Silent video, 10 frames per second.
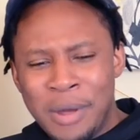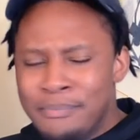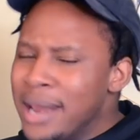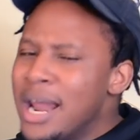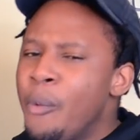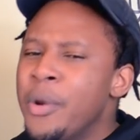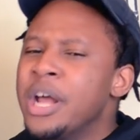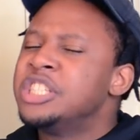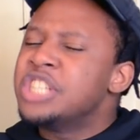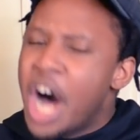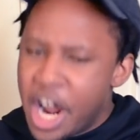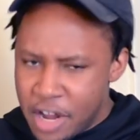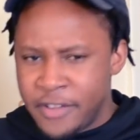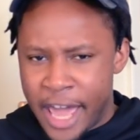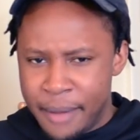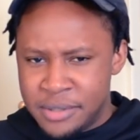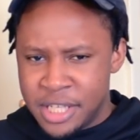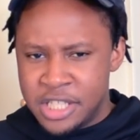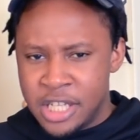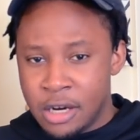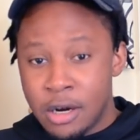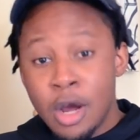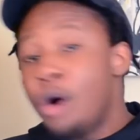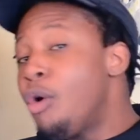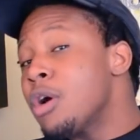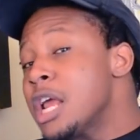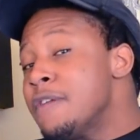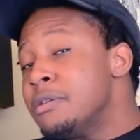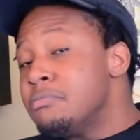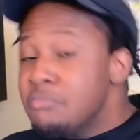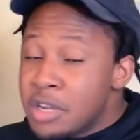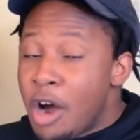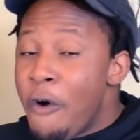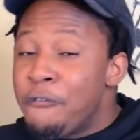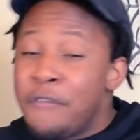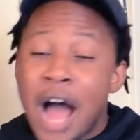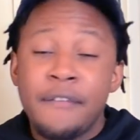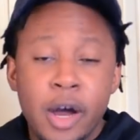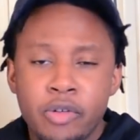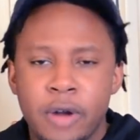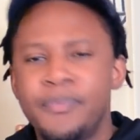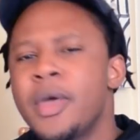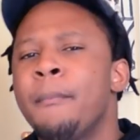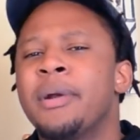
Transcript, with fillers: We may not win a ton of games this year or even go 500,